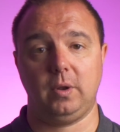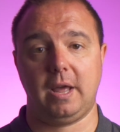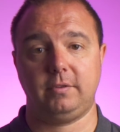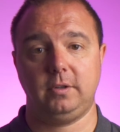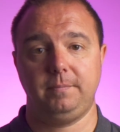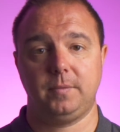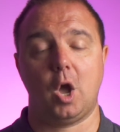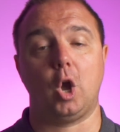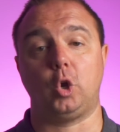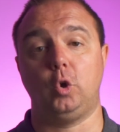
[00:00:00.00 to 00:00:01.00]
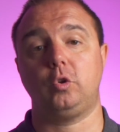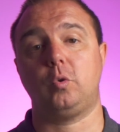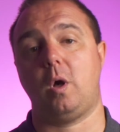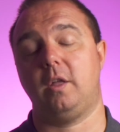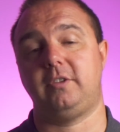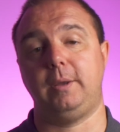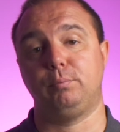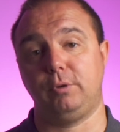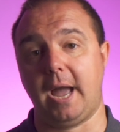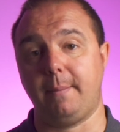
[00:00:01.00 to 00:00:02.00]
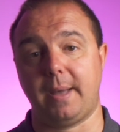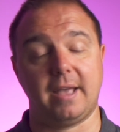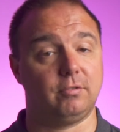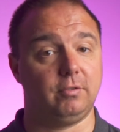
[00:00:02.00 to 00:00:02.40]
level, a good quality preamp as a